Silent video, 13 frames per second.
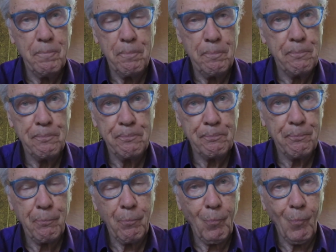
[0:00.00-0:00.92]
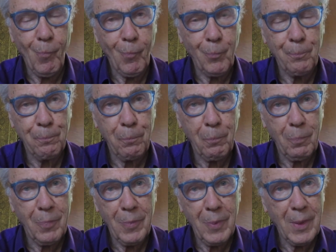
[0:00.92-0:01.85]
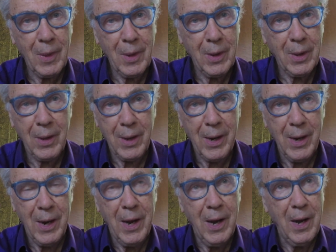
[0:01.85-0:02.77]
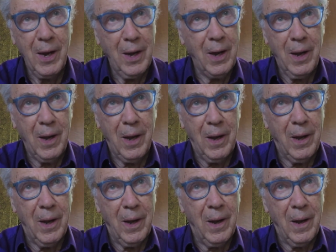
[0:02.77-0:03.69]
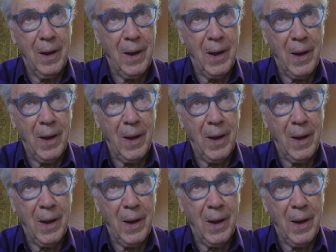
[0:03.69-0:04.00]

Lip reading: (silence)